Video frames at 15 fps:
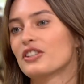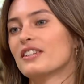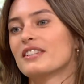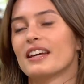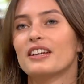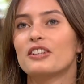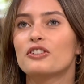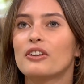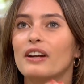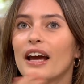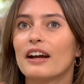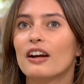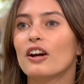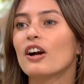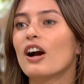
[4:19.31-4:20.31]
So it's like Sri
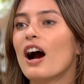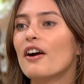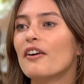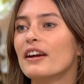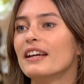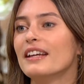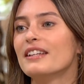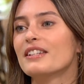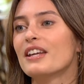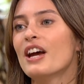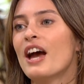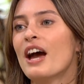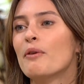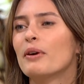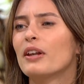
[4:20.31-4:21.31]
Lankan curries
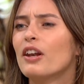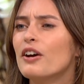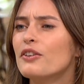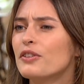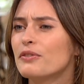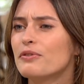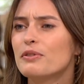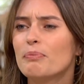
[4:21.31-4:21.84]
with loads of